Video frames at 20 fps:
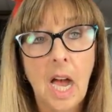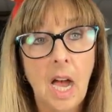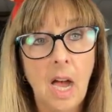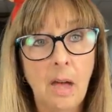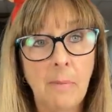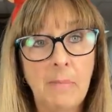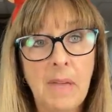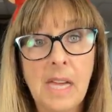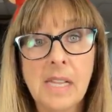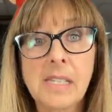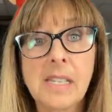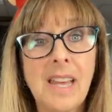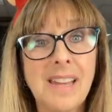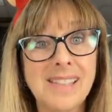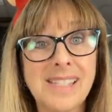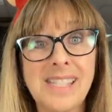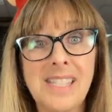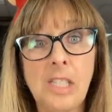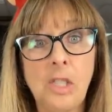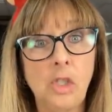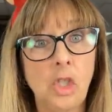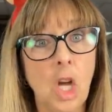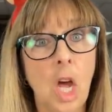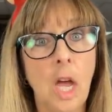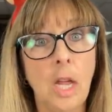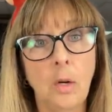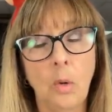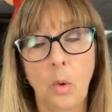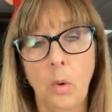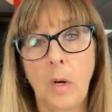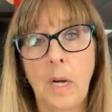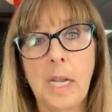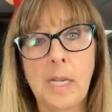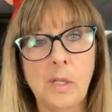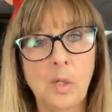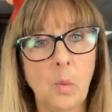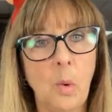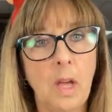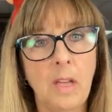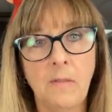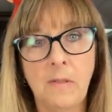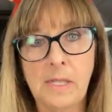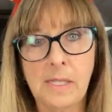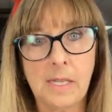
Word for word: Um, has not seen John or his wife.